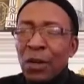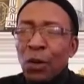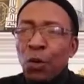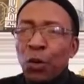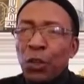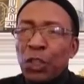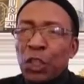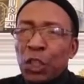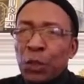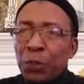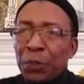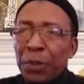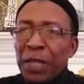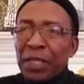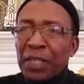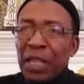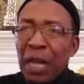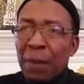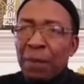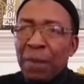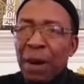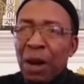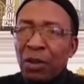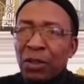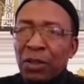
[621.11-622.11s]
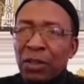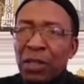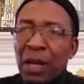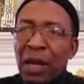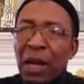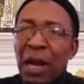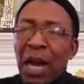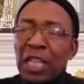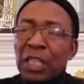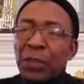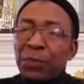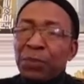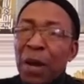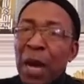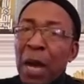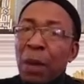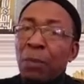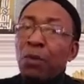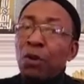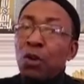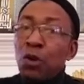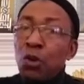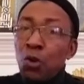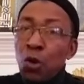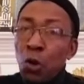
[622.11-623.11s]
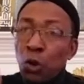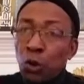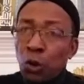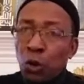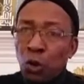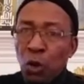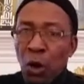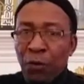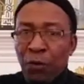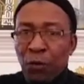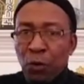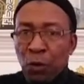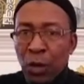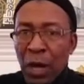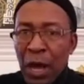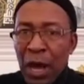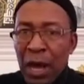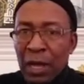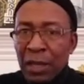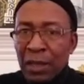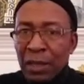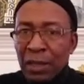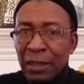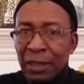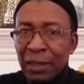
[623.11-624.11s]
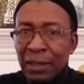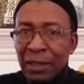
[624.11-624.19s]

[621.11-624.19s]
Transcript: which speaks about asbabun nuzul of Quran.